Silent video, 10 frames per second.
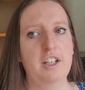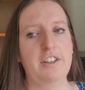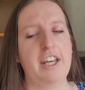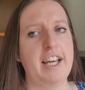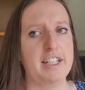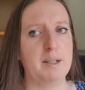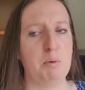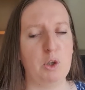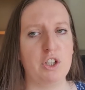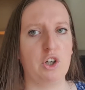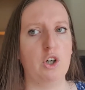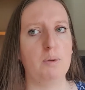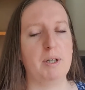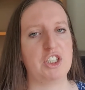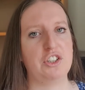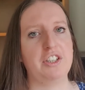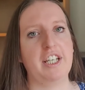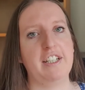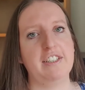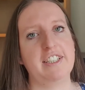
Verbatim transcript: they end up learning a whole bunch of things